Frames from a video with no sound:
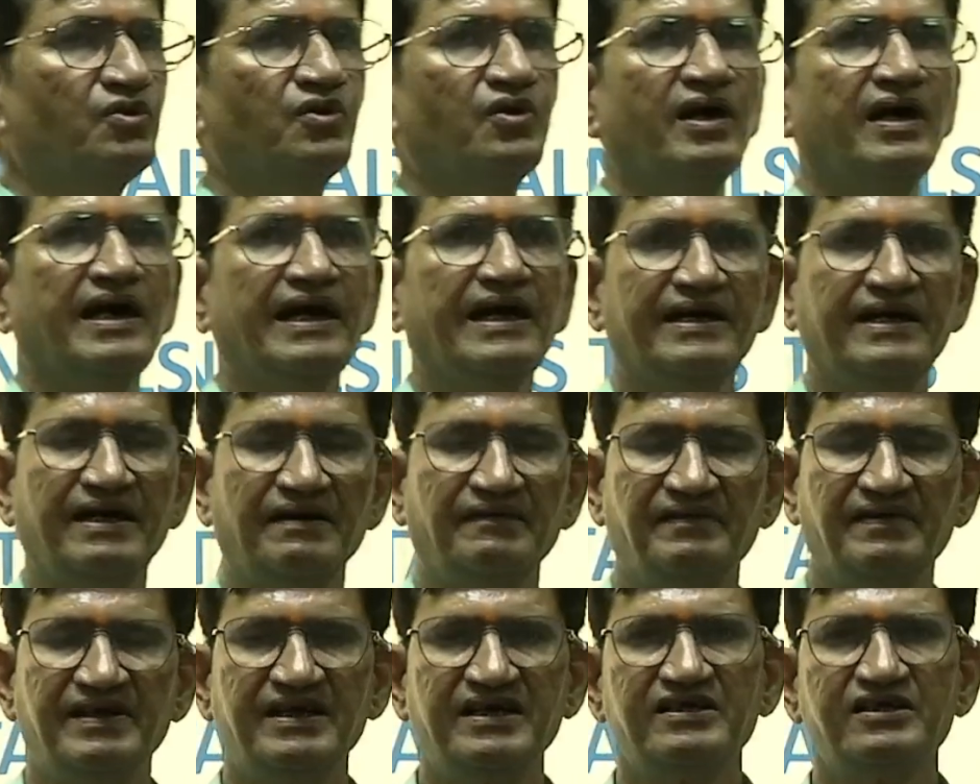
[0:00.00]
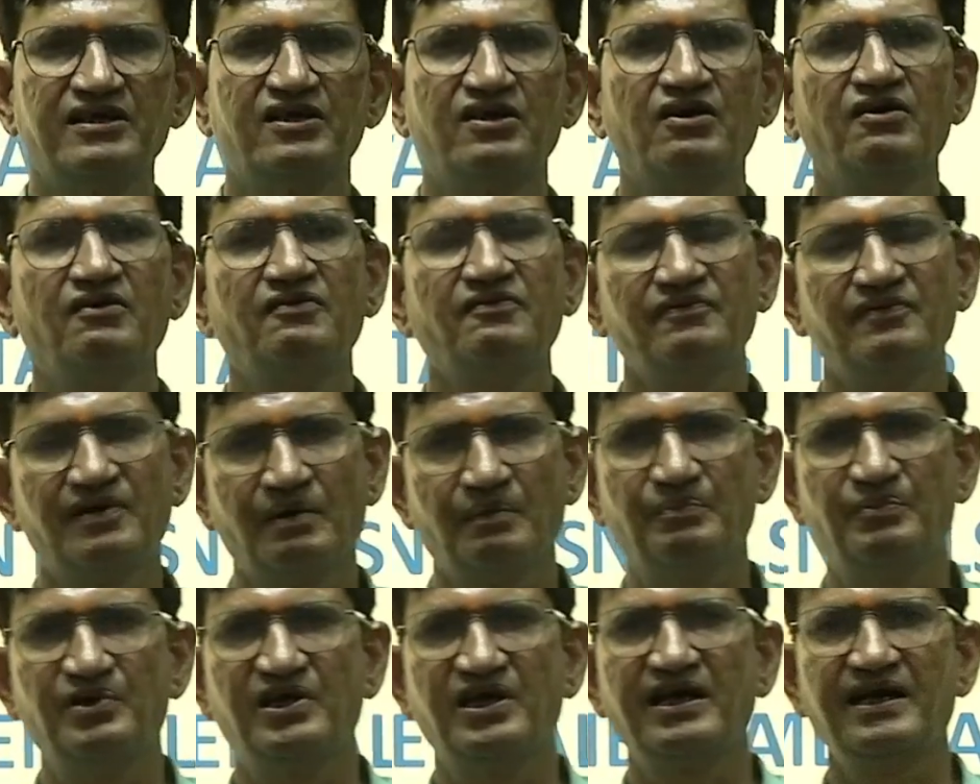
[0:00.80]
a definition of
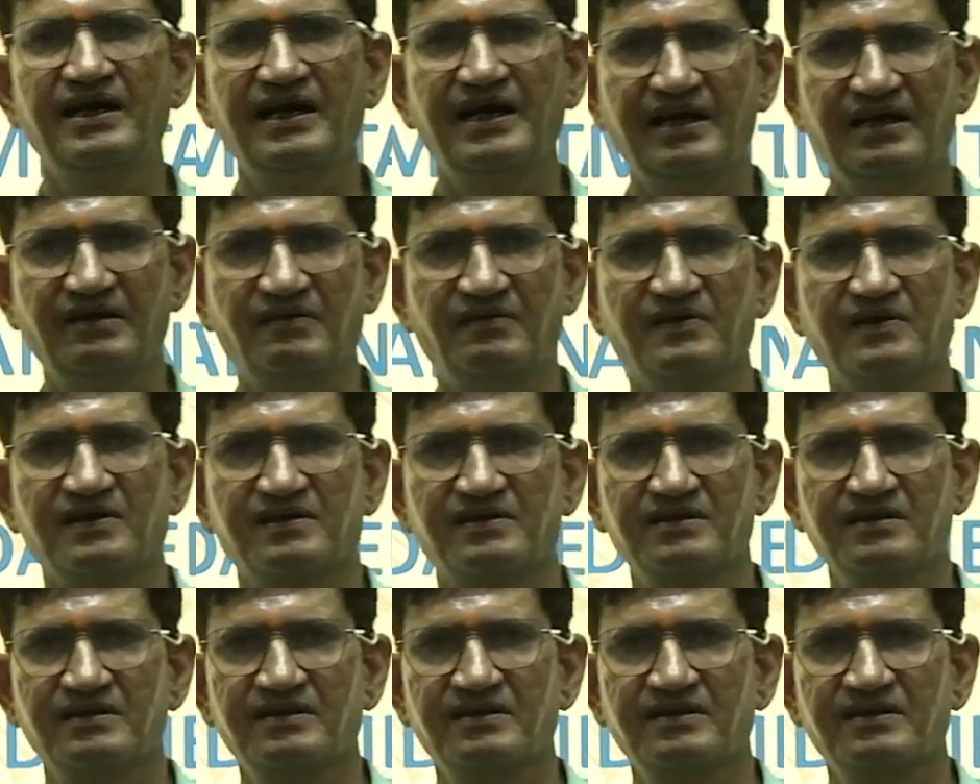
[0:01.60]
computer networks.